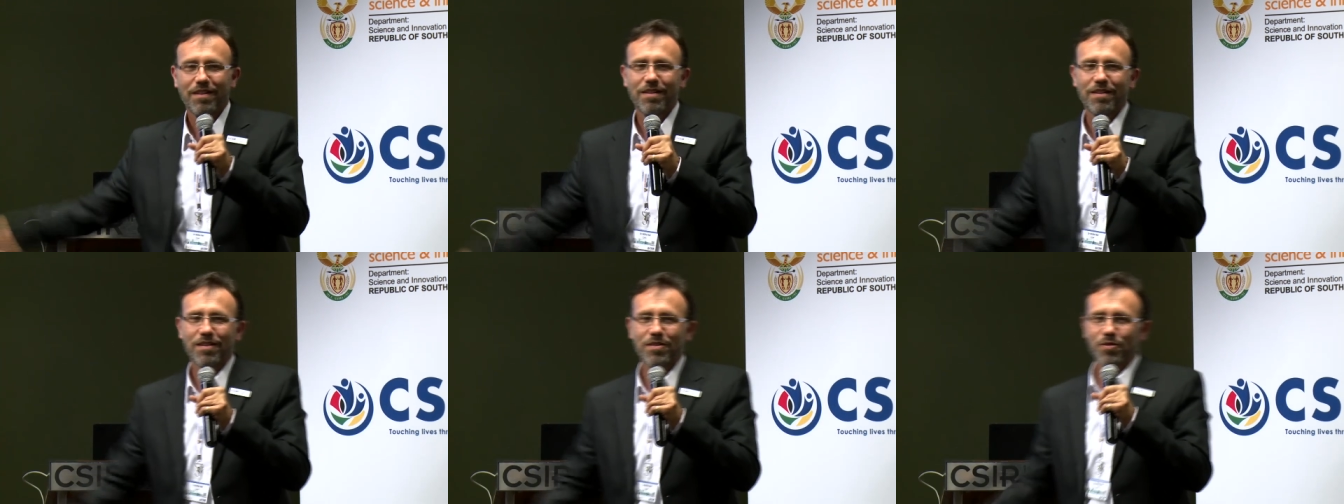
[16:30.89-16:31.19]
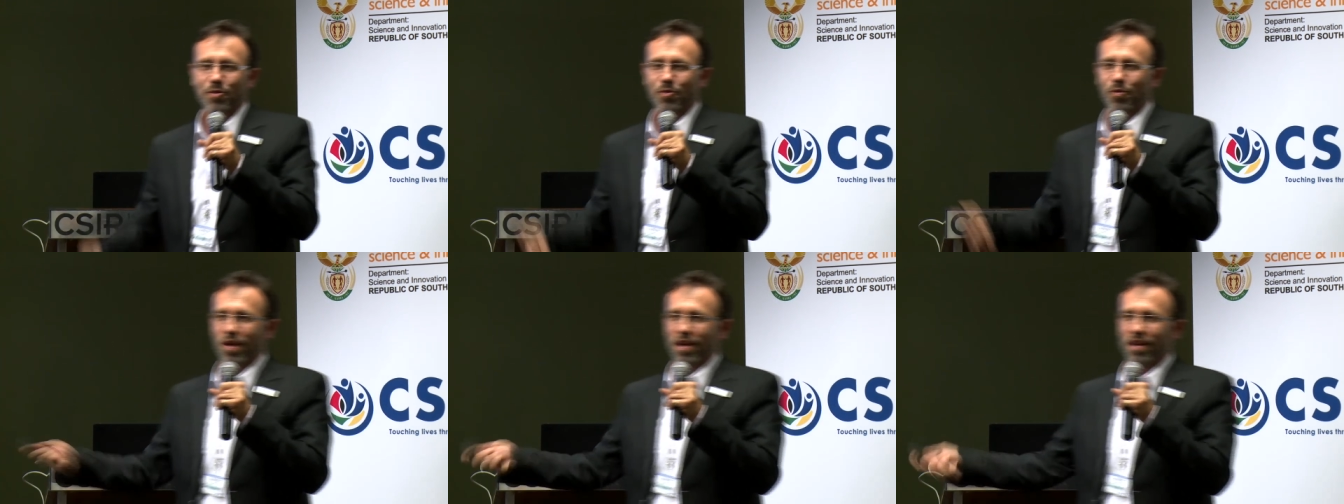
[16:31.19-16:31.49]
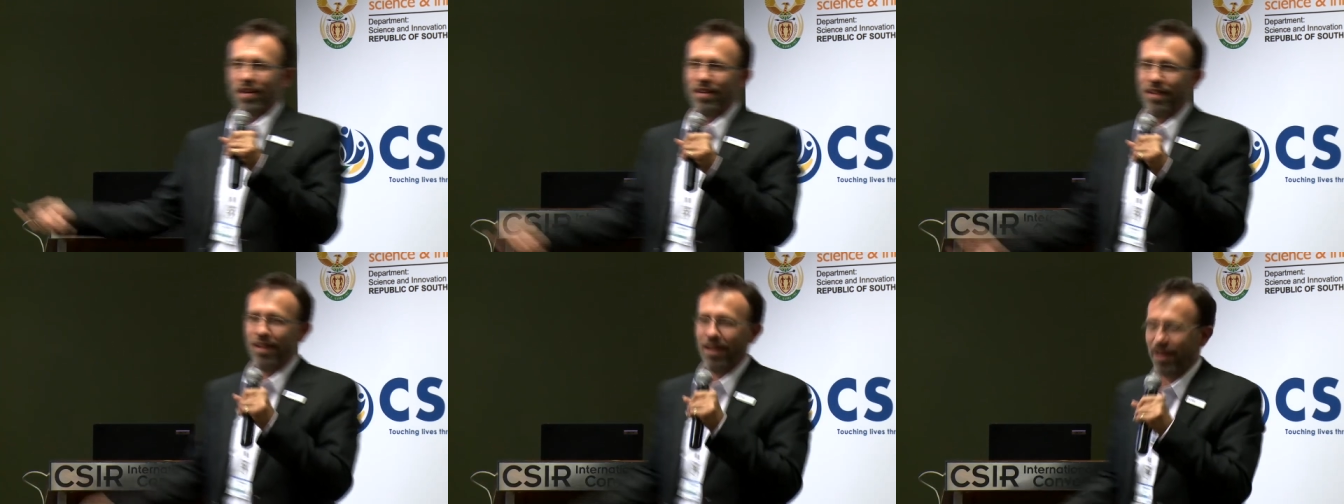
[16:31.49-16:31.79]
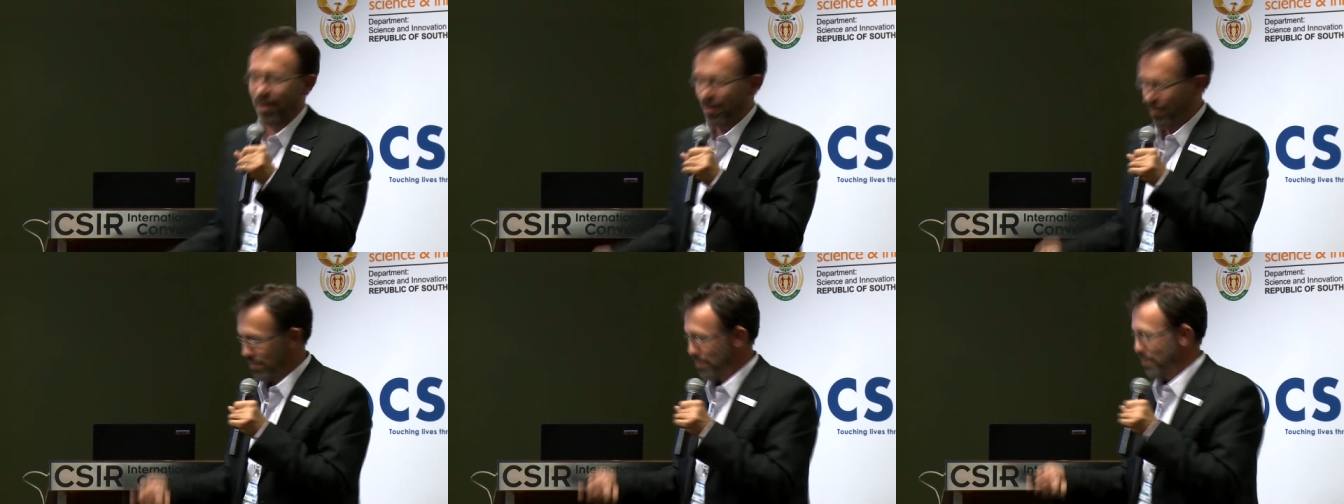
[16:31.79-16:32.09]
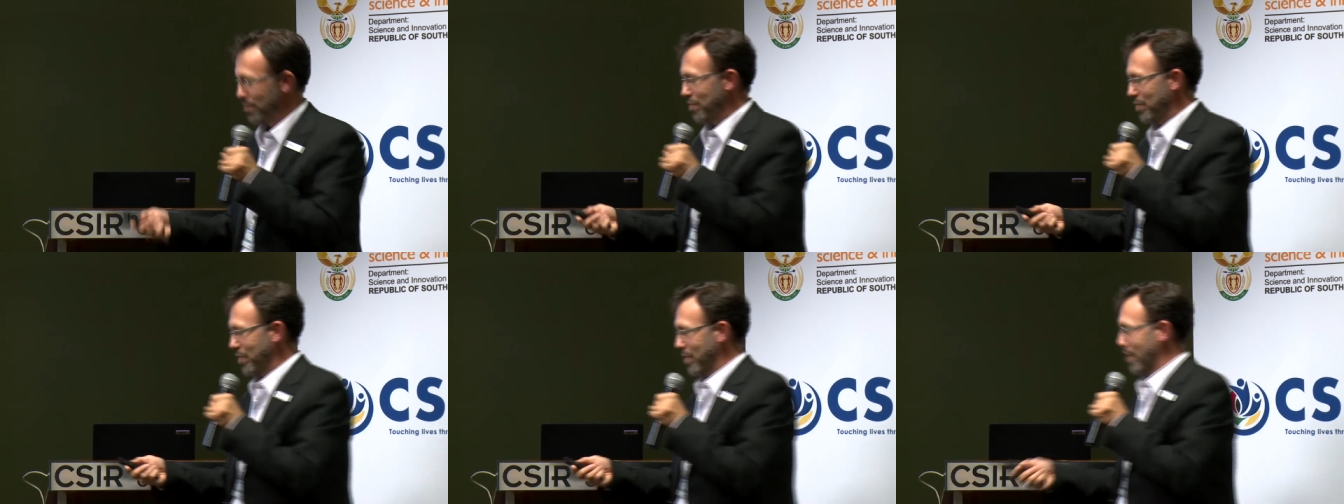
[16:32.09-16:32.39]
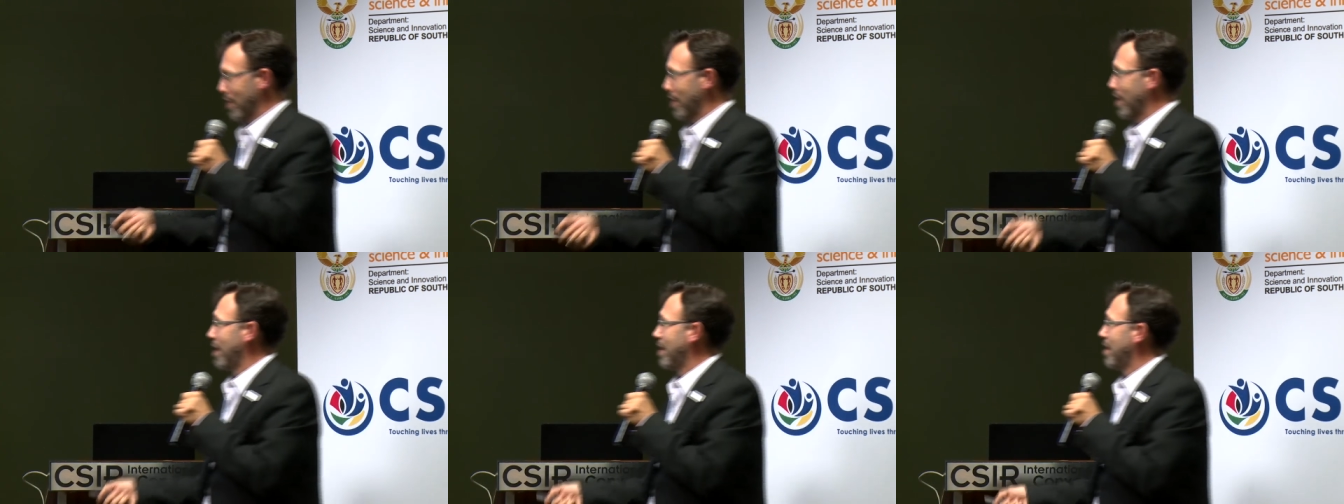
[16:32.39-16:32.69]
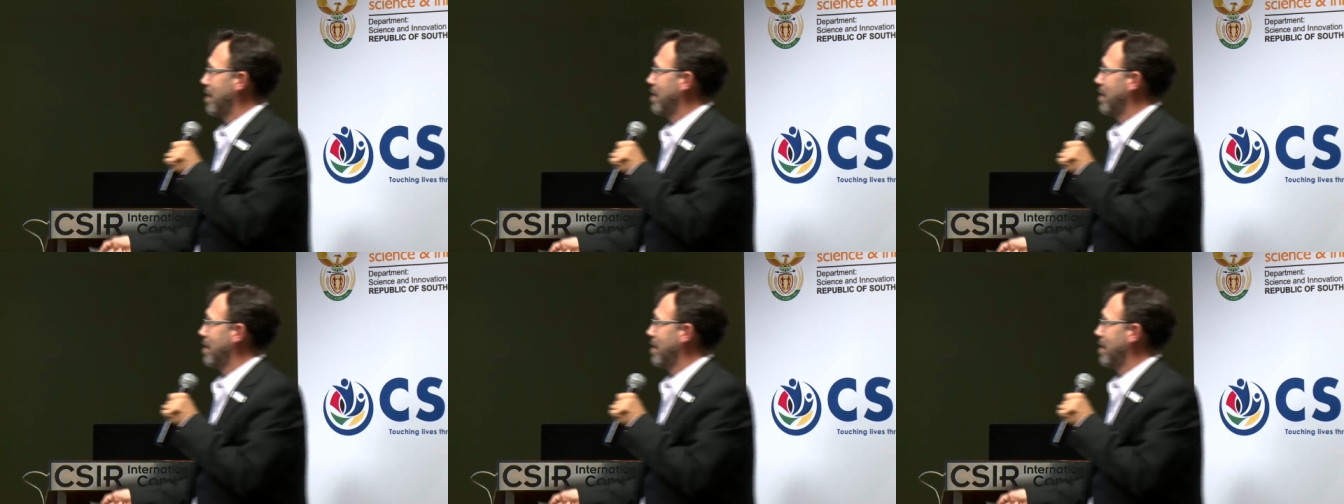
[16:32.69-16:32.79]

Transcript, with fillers: is already there. Okay.